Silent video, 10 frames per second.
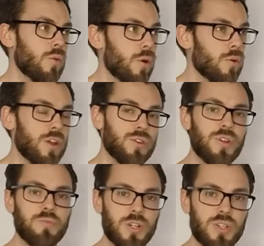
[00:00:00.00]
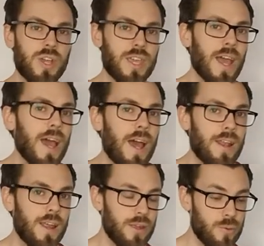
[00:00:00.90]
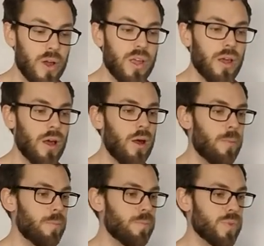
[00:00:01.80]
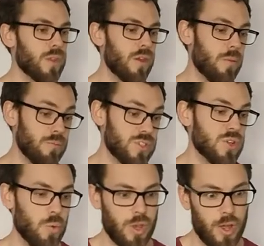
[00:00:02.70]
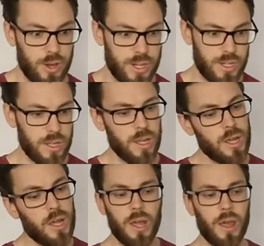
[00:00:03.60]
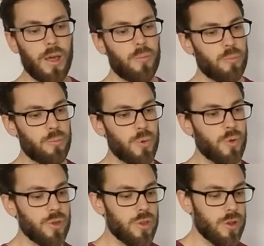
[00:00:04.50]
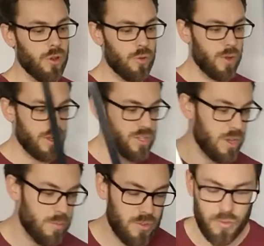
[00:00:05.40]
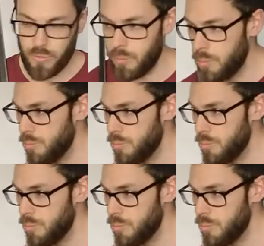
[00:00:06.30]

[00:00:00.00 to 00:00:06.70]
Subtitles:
I do it as much as I can anyway. I'm still learning. But, you know, in terms of